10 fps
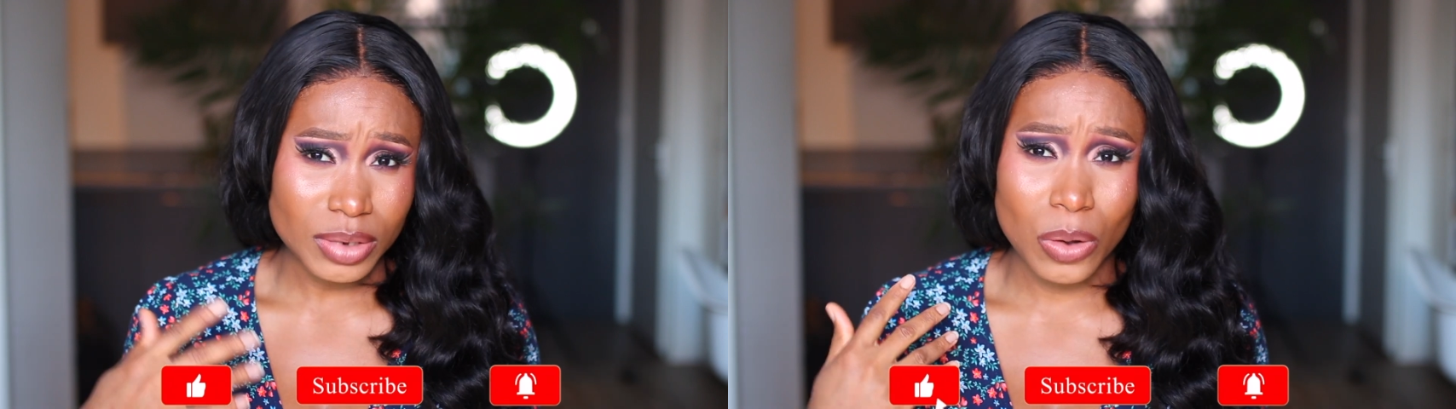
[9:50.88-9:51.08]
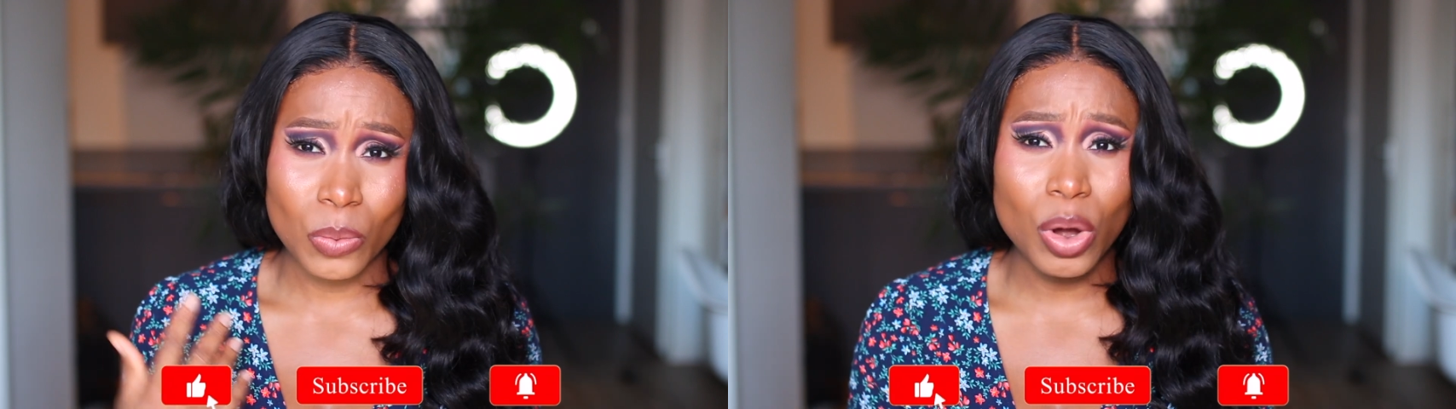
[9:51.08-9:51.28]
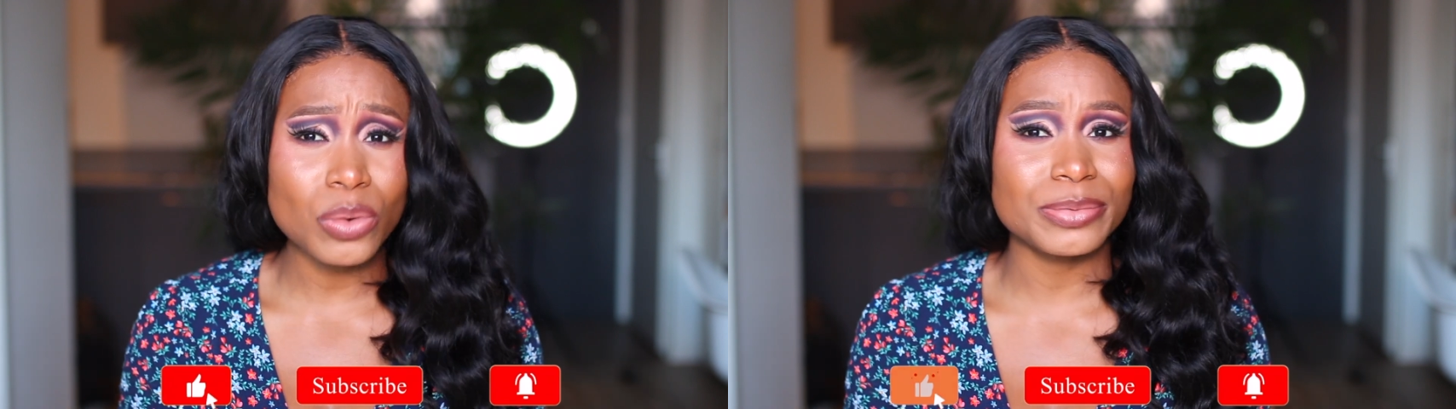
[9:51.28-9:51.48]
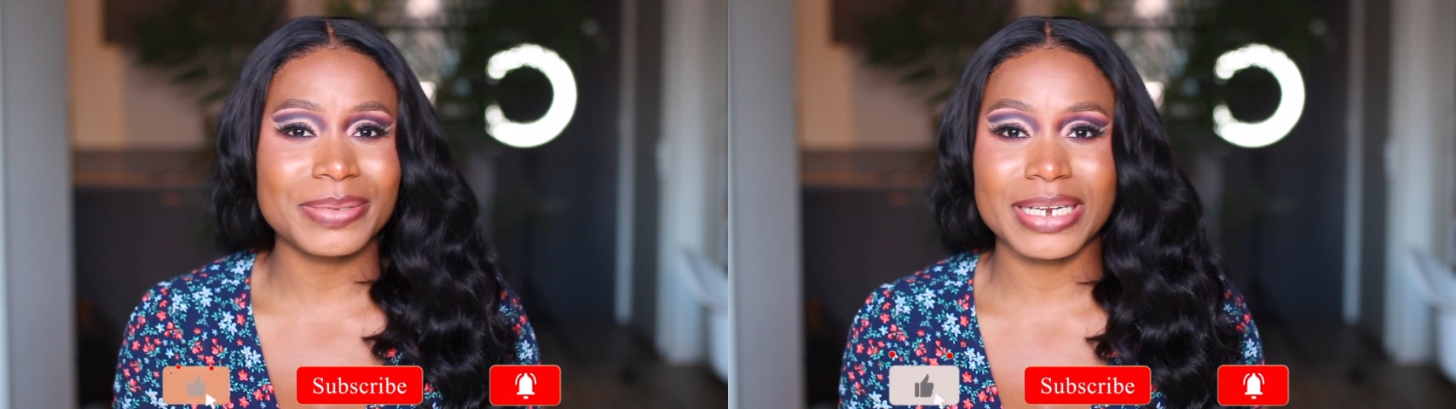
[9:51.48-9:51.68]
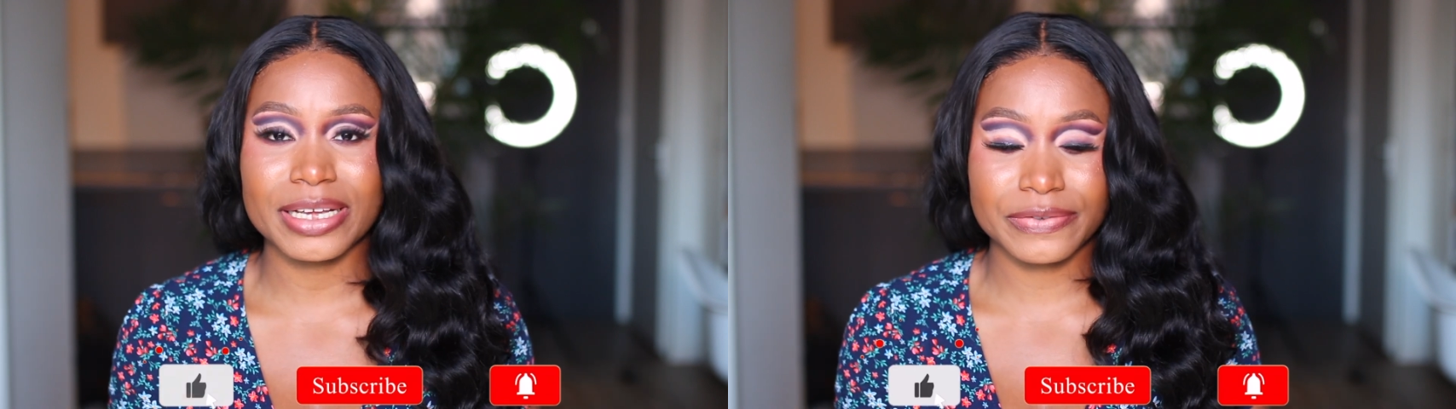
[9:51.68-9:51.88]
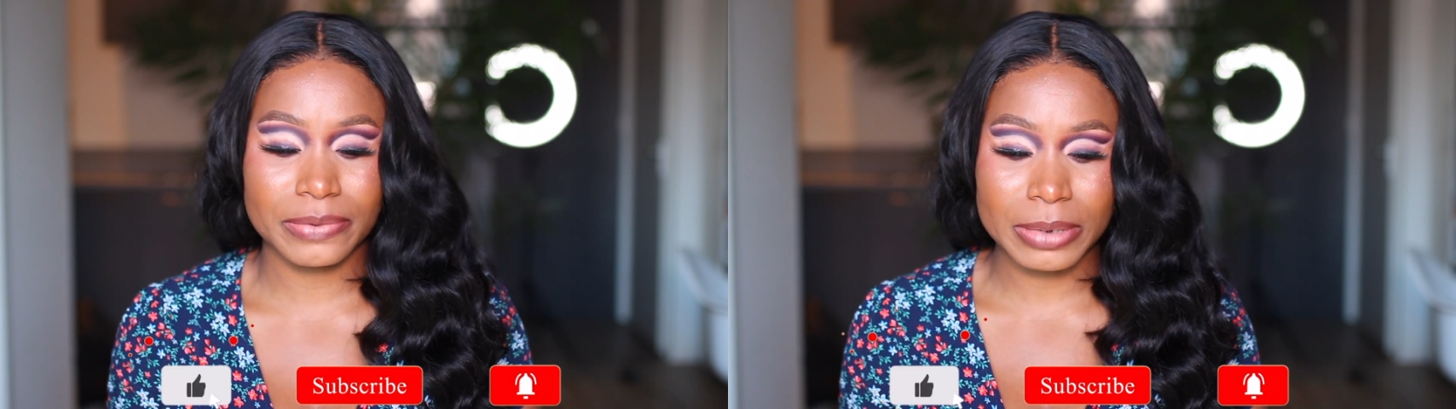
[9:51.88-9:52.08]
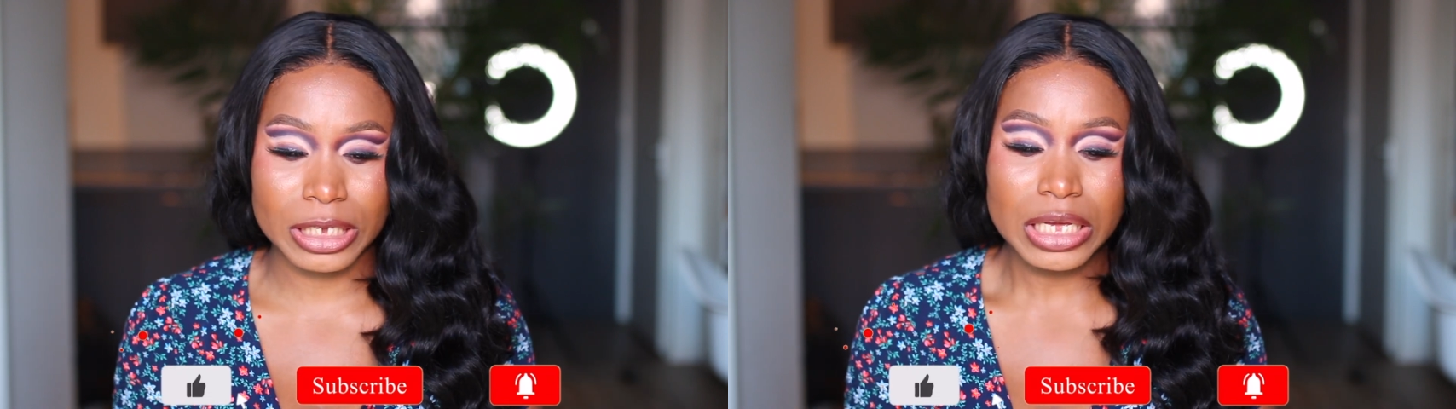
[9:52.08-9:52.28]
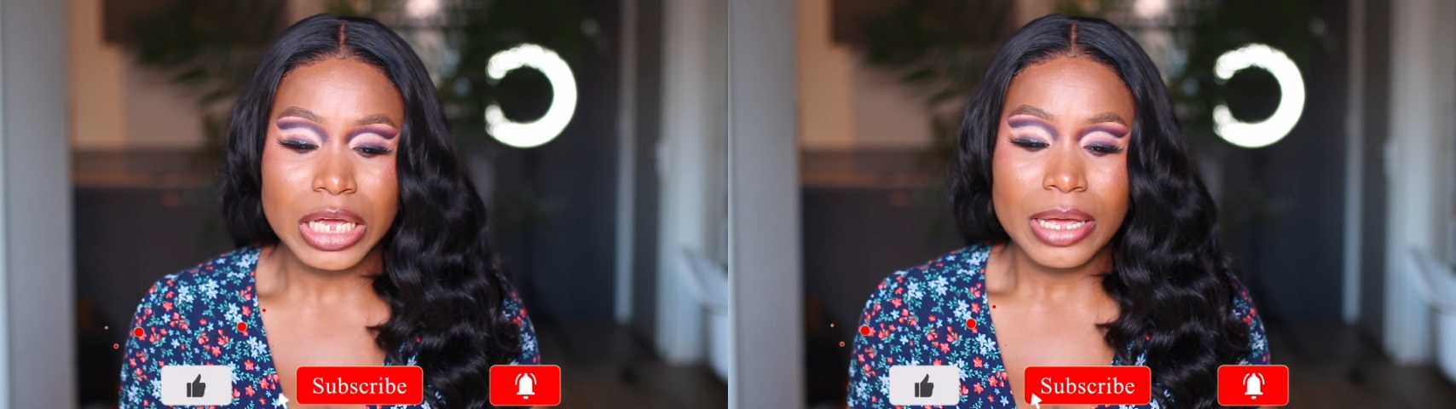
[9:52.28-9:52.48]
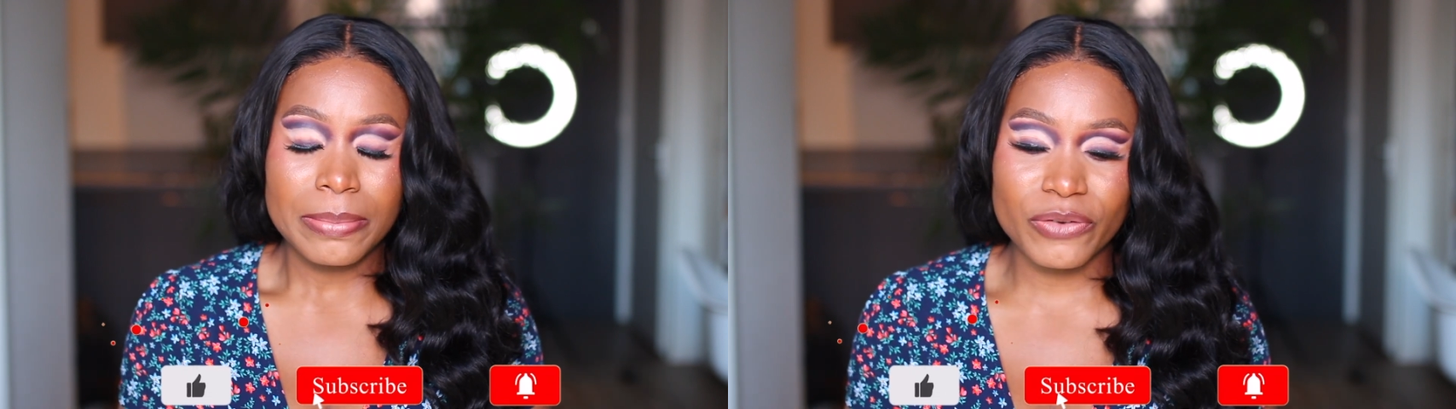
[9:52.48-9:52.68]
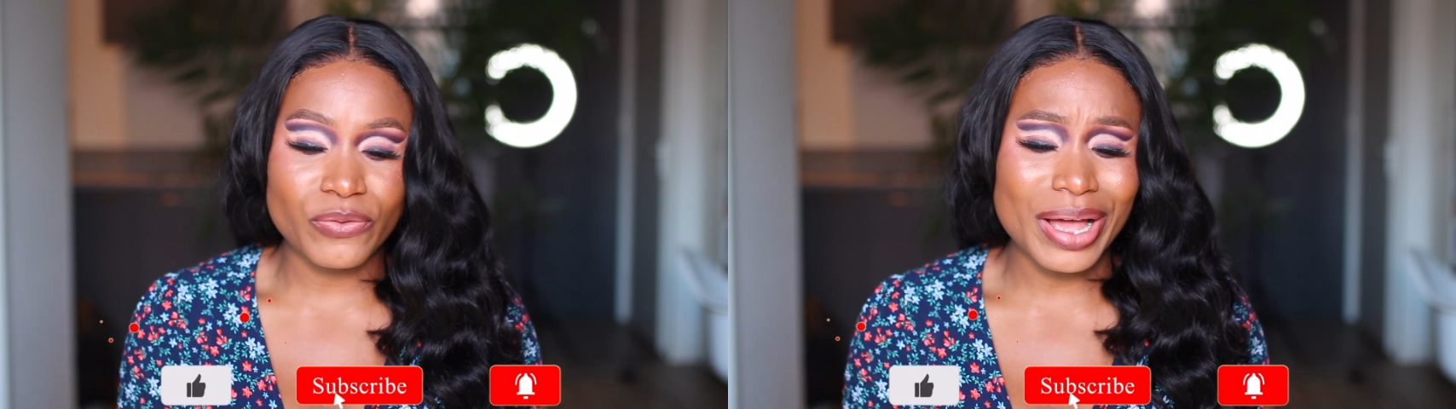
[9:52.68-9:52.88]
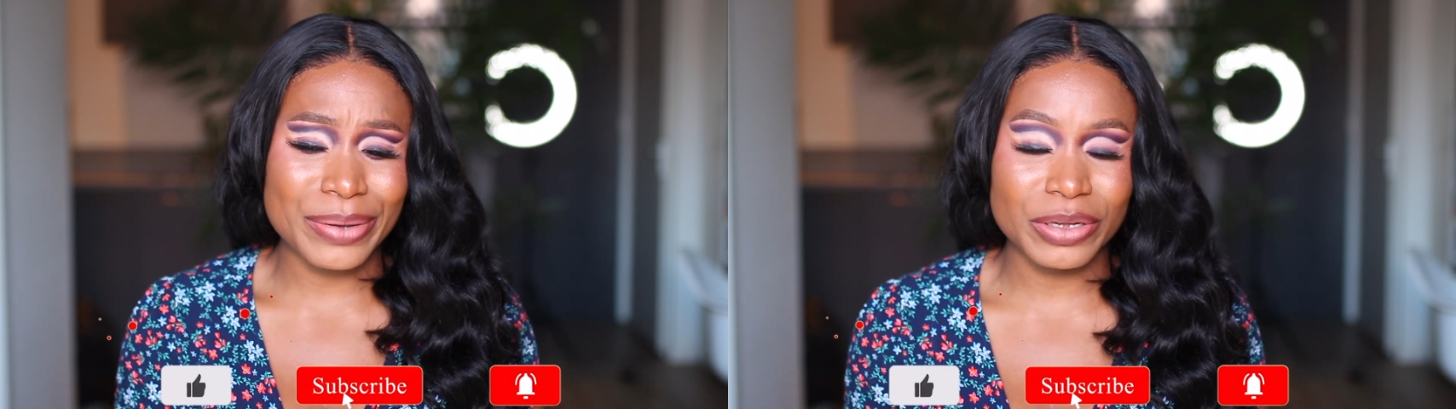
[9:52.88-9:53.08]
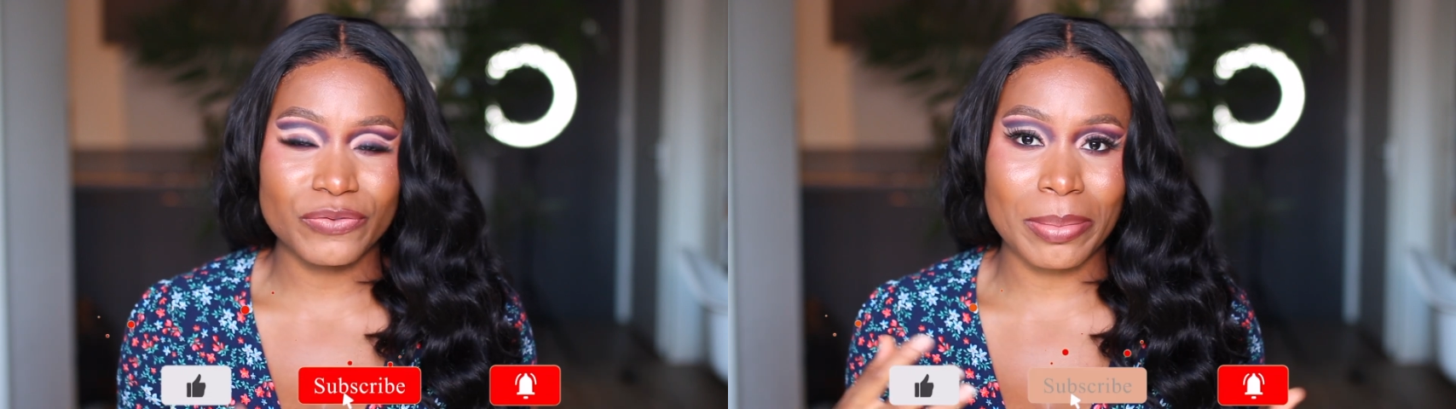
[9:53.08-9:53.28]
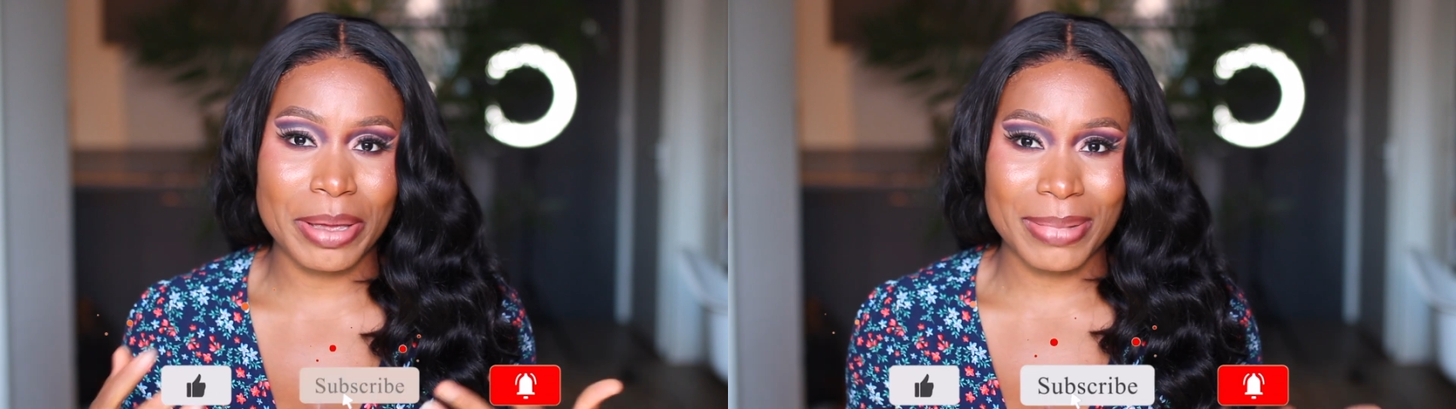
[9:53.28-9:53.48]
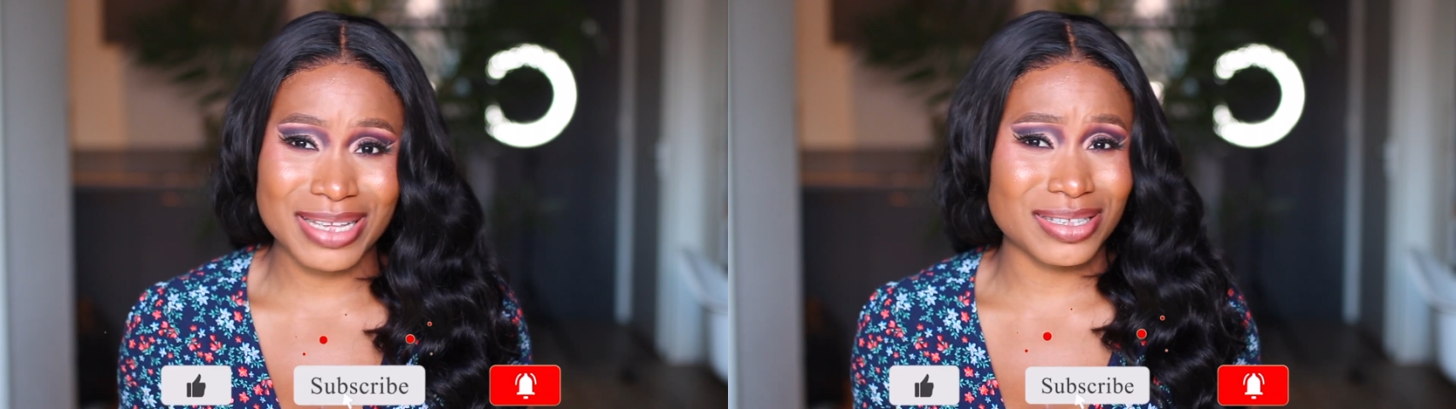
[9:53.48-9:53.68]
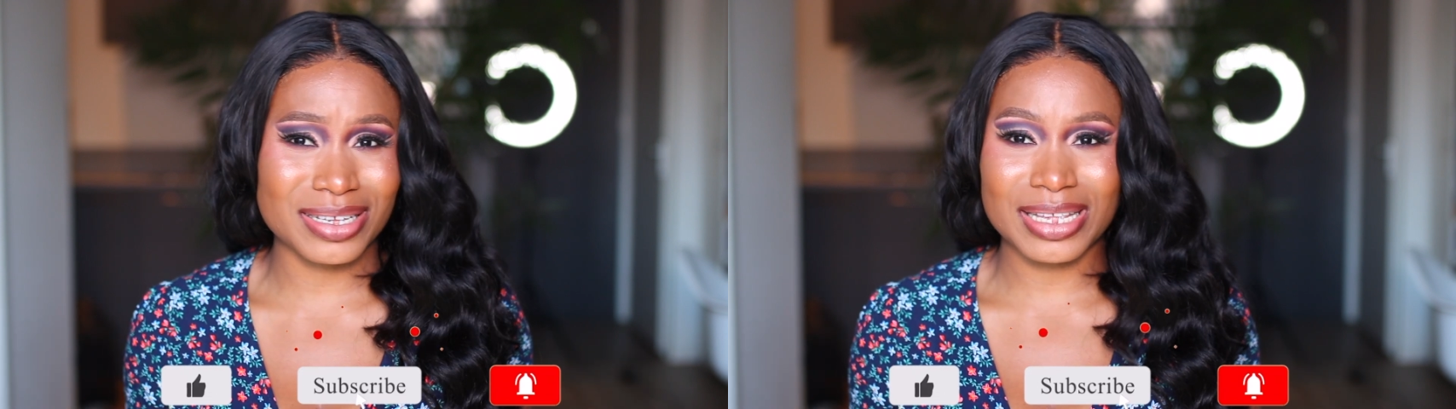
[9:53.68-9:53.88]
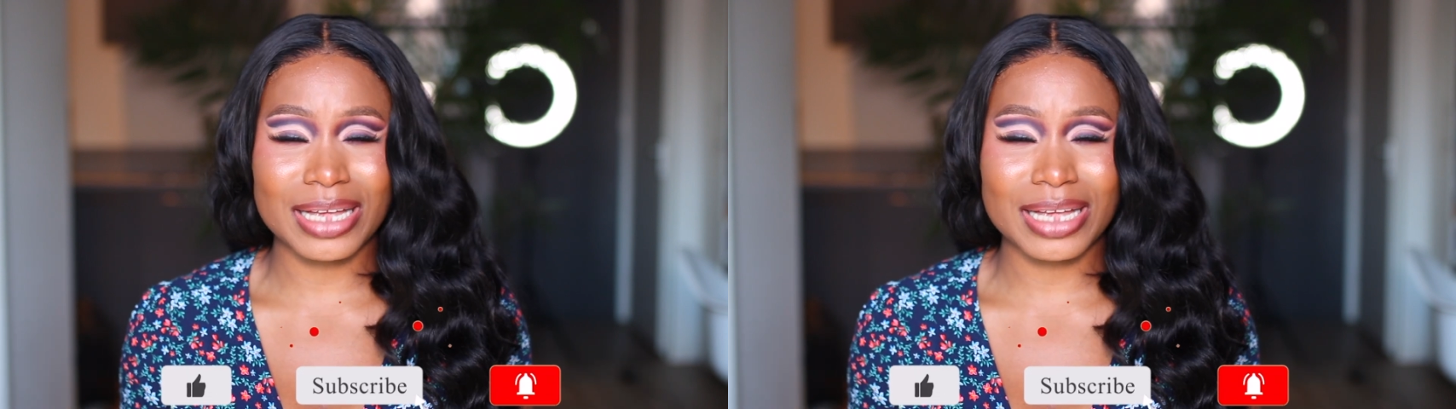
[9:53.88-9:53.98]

what would be next for me? Before I went for my master's,